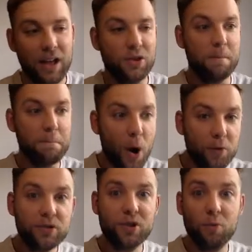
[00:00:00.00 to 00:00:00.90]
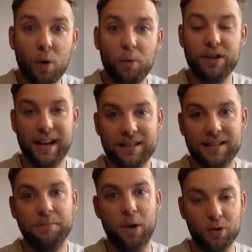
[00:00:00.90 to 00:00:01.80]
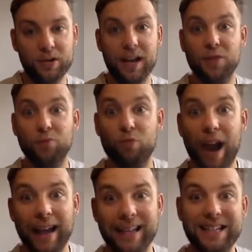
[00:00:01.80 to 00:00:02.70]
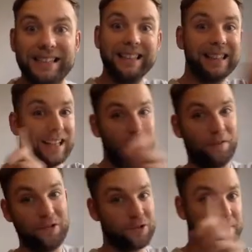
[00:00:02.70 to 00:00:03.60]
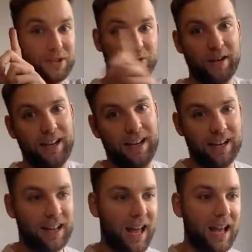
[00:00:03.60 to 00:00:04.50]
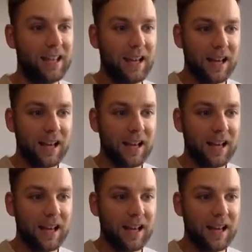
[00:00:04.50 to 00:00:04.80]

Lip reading: The mode is the one which is the most, and the range is the difference between, okay?